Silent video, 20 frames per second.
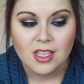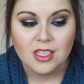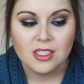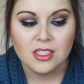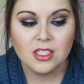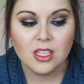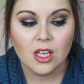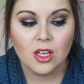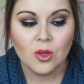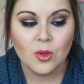
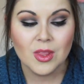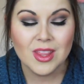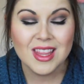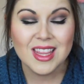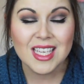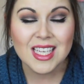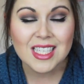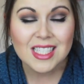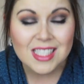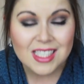So
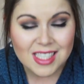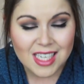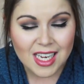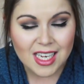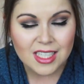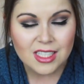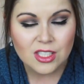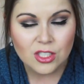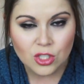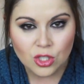this
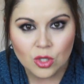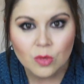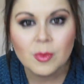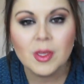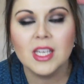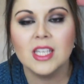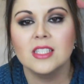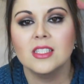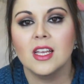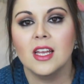takes 2
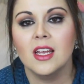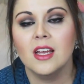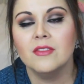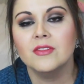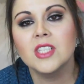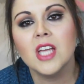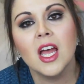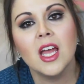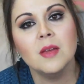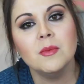minutes. I
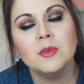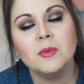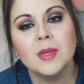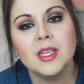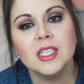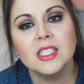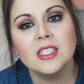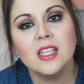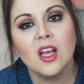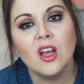have timed
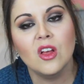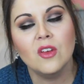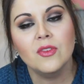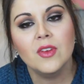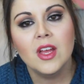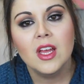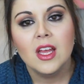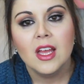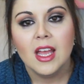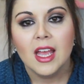
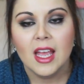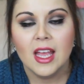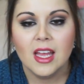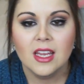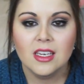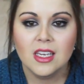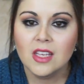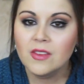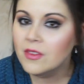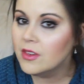myself,
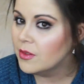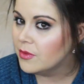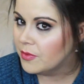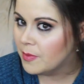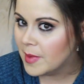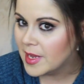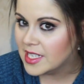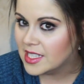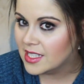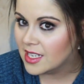and even
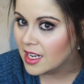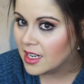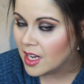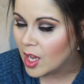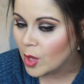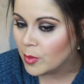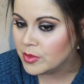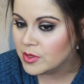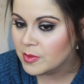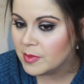if my son
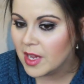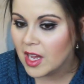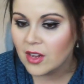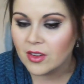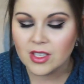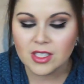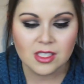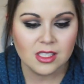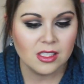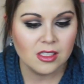helps me
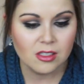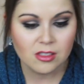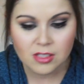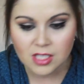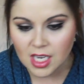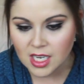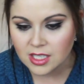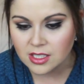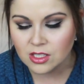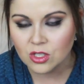out, it still
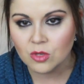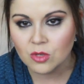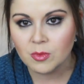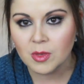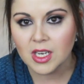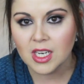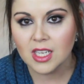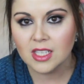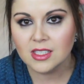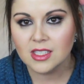takes 2
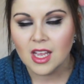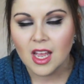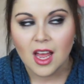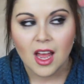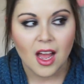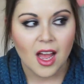minutes.